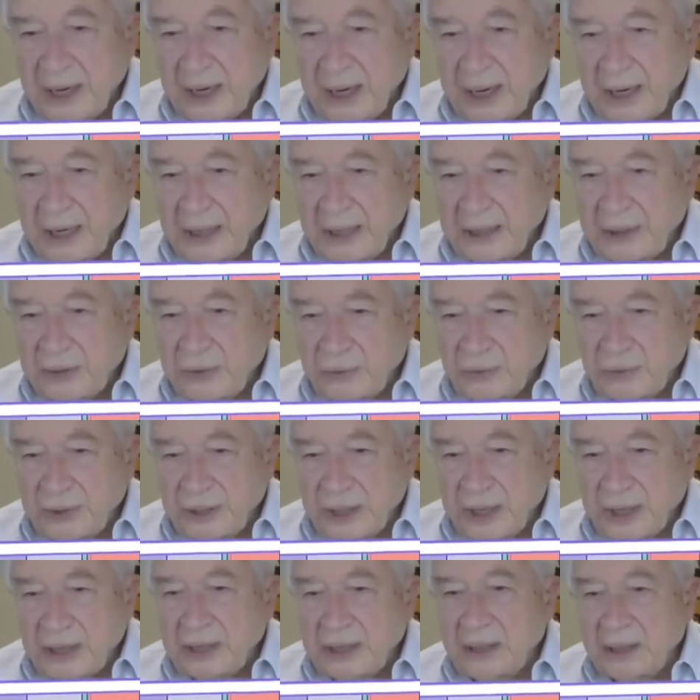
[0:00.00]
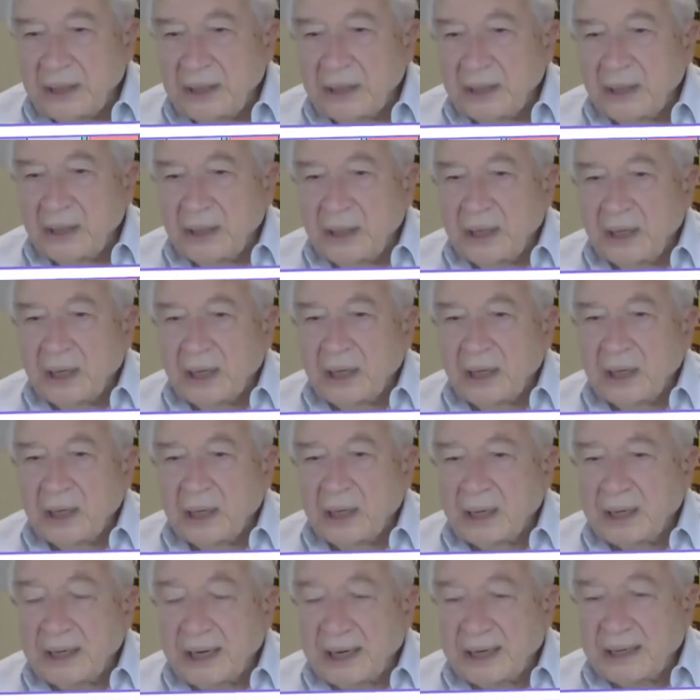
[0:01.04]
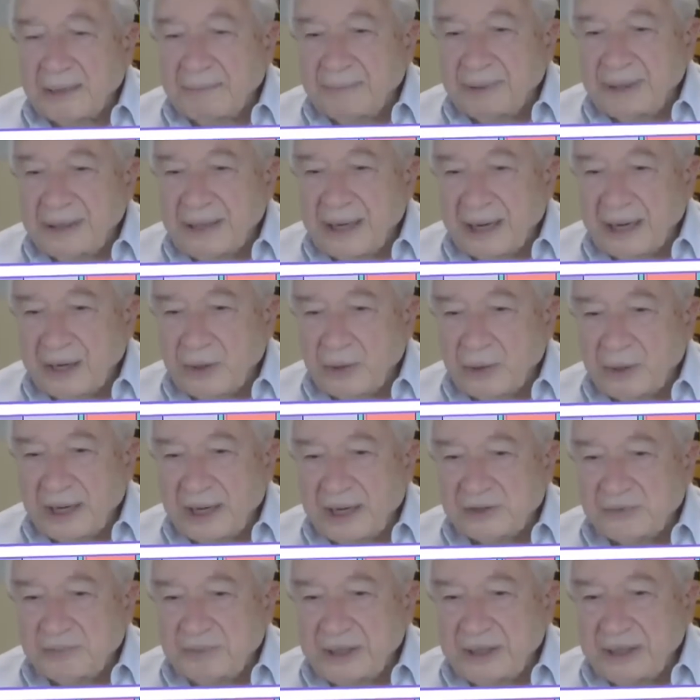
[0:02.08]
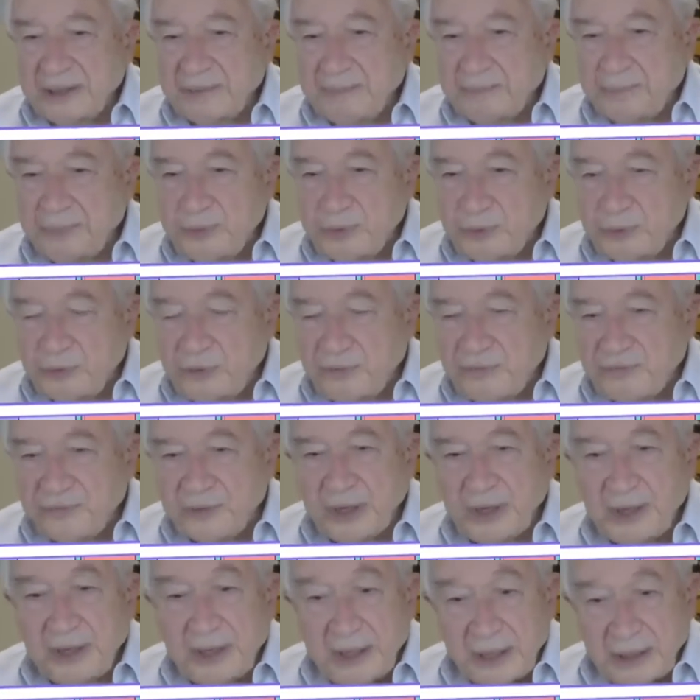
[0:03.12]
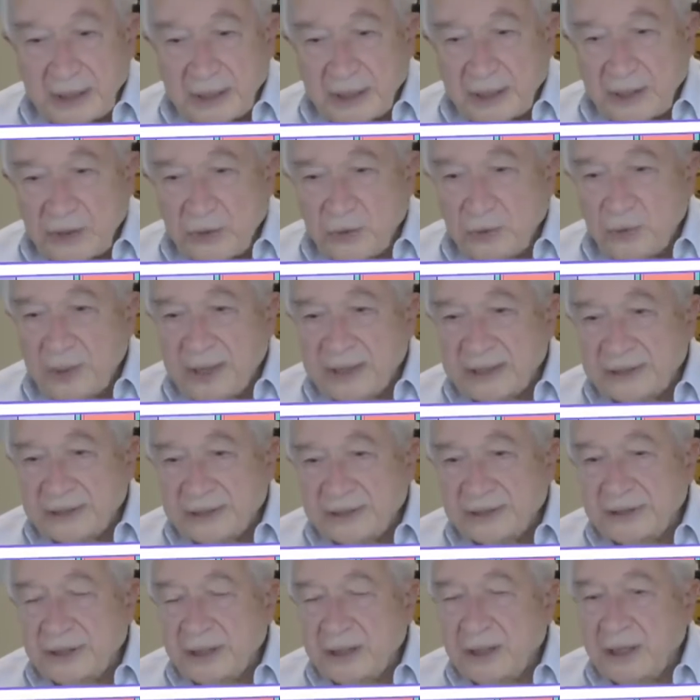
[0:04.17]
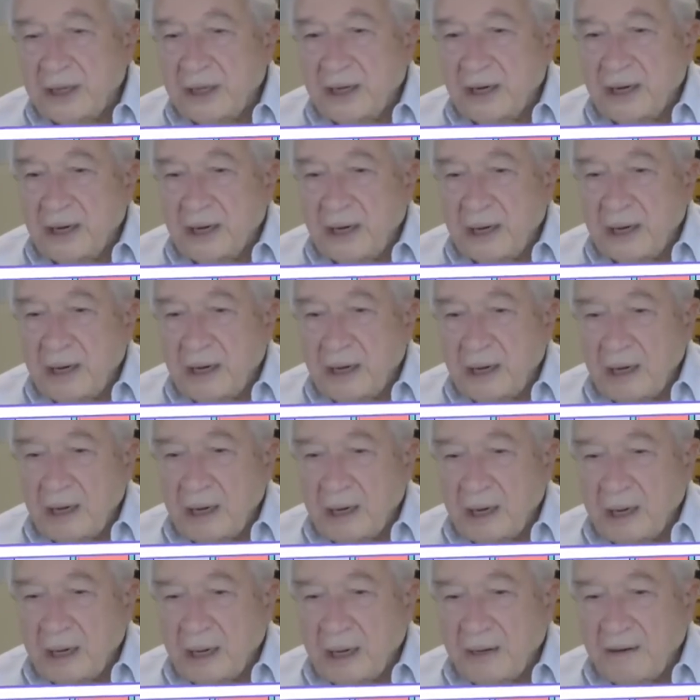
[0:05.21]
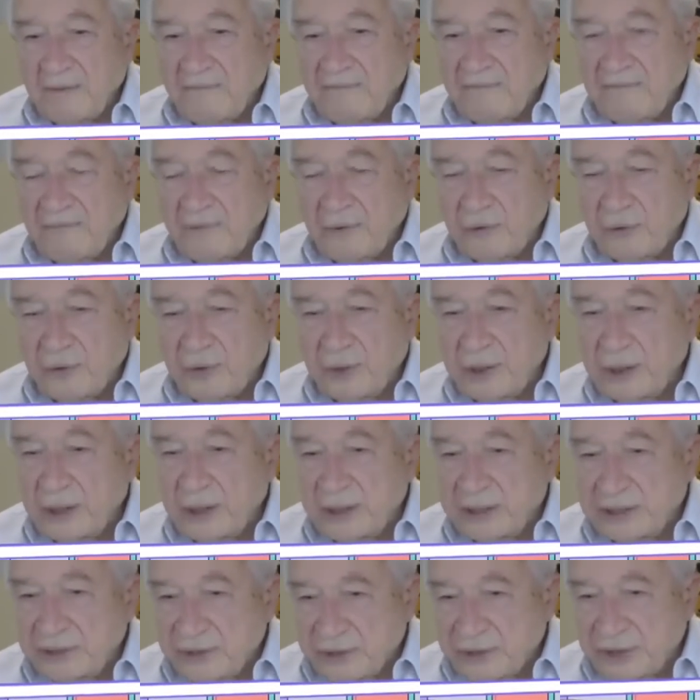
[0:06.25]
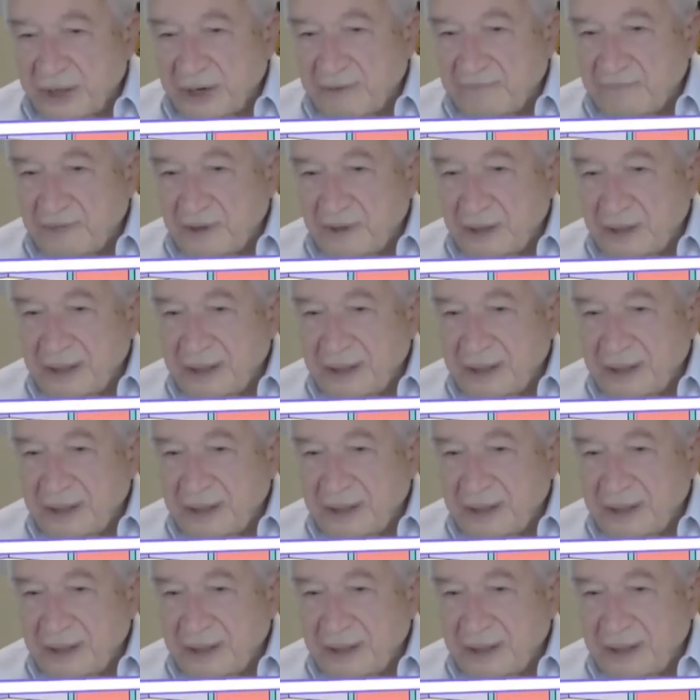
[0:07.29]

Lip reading: And today, cannabidiol has been approved in the US for several